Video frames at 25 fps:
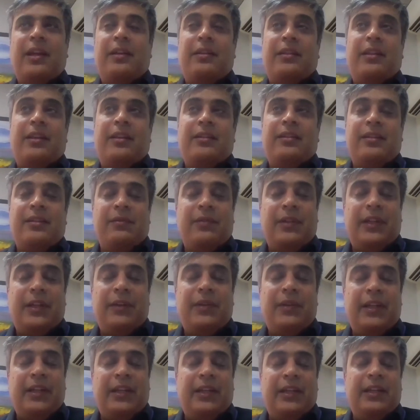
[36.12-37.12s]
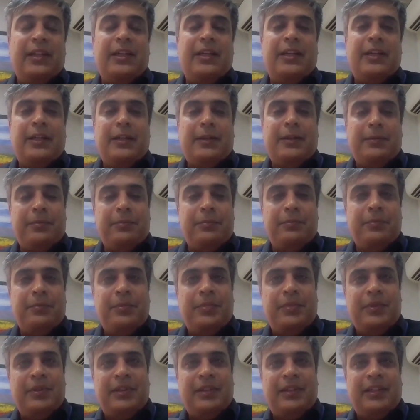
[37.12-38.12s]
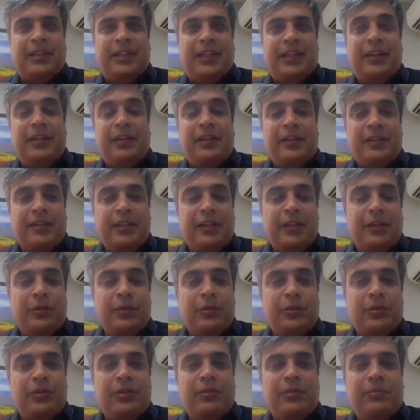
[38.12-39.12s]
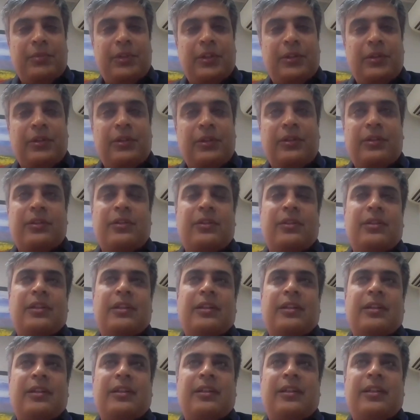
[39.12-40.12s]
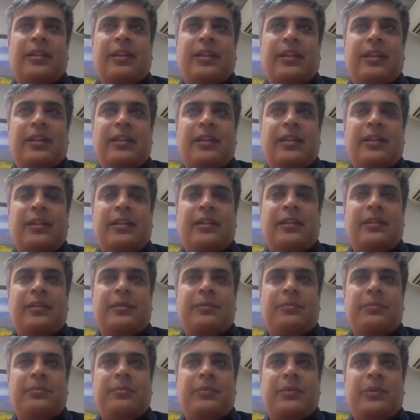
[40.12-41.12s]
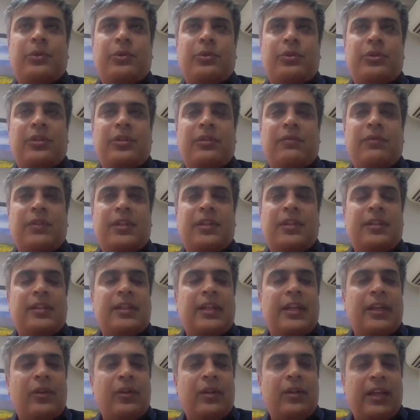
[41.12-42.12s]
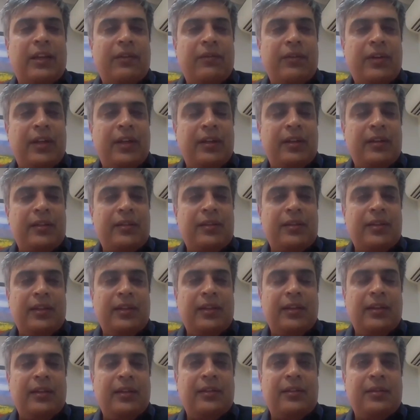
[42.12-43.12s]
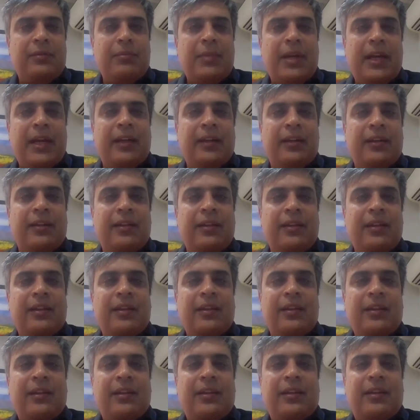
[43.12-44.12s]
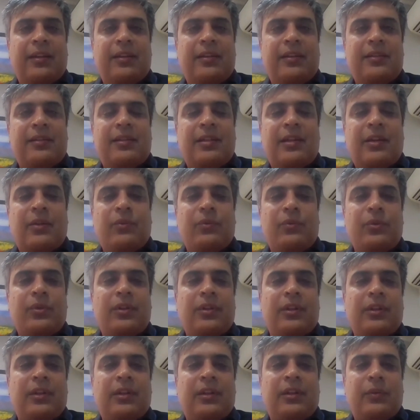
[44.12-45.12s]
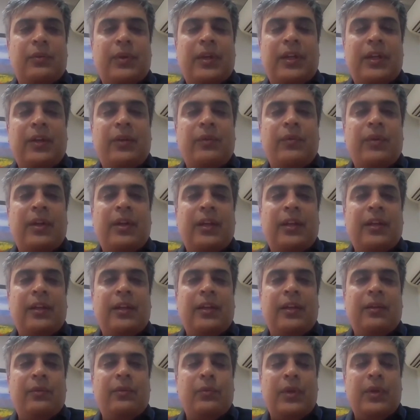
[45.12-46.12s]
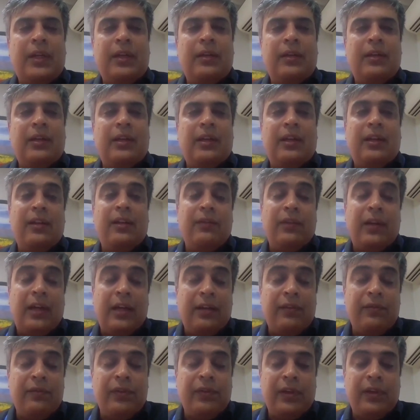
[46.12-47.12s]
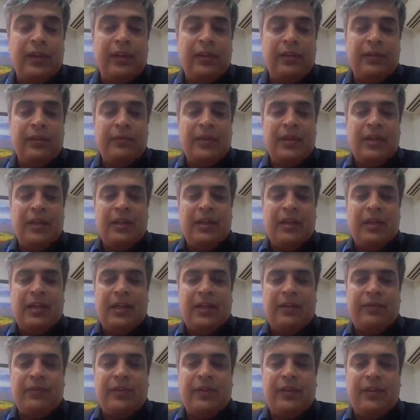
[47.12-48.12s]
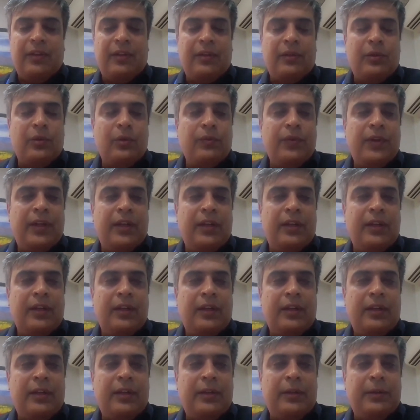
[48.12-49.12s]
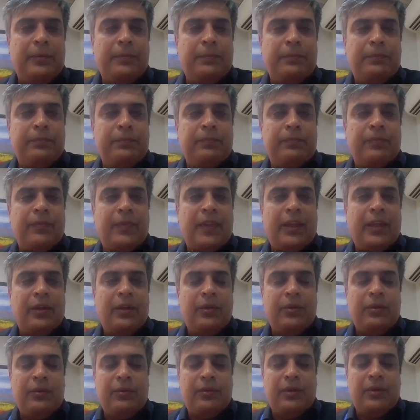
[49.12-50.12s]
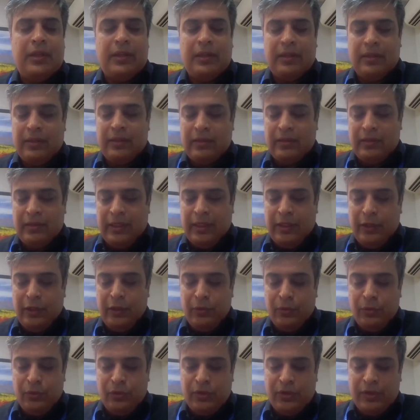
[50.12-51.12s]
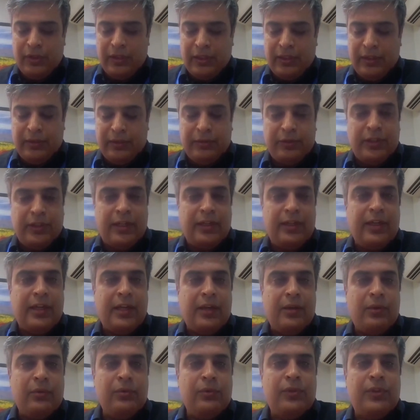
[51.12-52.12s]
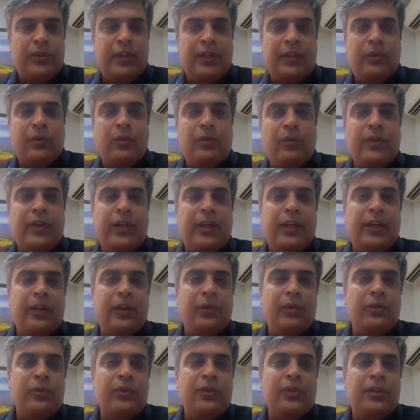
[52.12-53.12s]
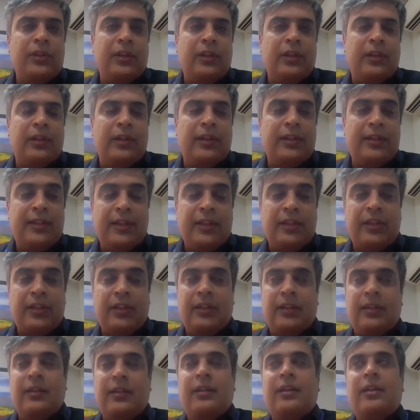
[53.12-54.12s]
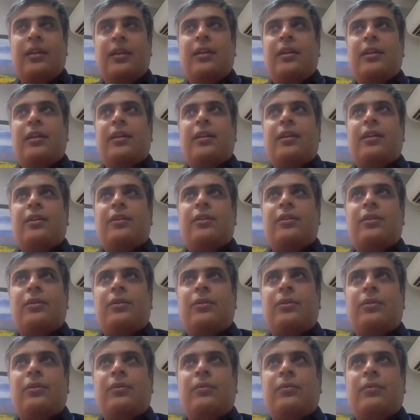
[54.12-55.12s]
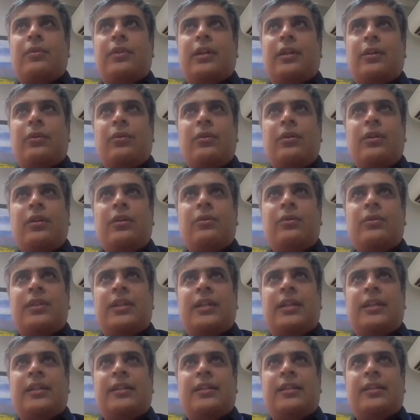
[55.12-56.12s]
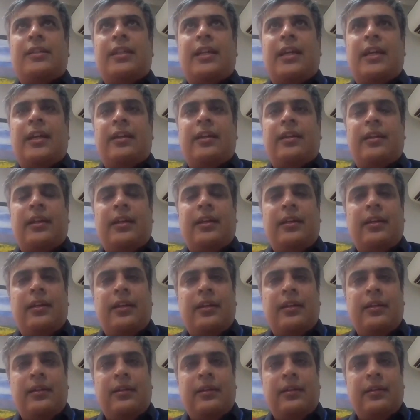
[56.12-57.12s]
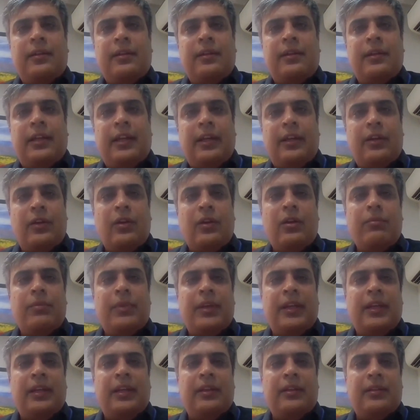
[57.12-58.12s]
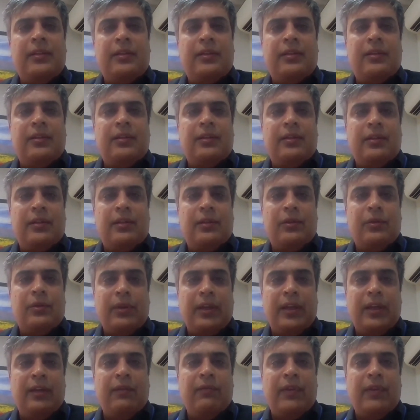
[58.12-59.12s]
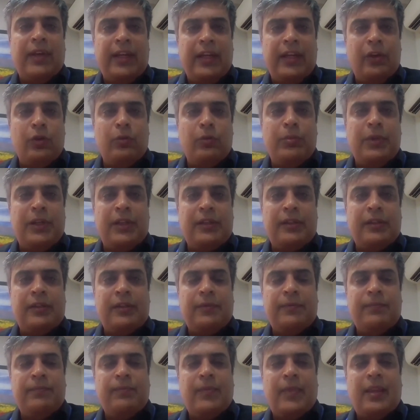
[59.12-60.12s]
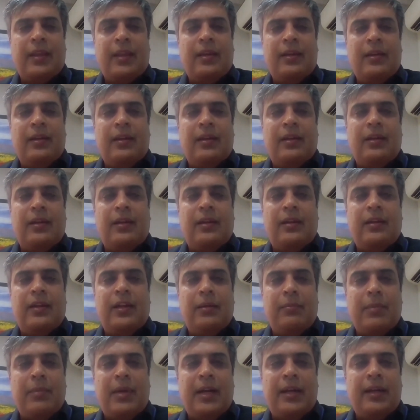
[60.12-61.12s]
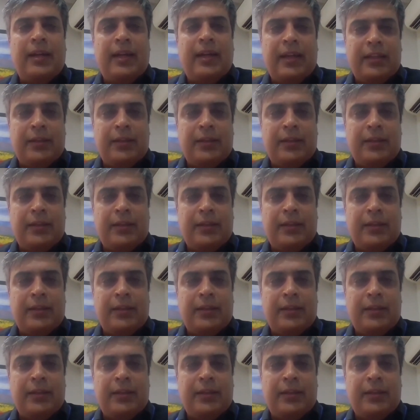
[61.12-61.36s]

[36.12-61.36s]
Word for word: yeah, that's a very, very uh, uh, interesting question because uh, clearly the question which is there on every industry leader's mind is how would uh, 2021 unfurl after the COVID, um, you know, uh, induced uh, shutdowns and COVID-induced recession. So the good news is that the Indian economy is looking very robust. demand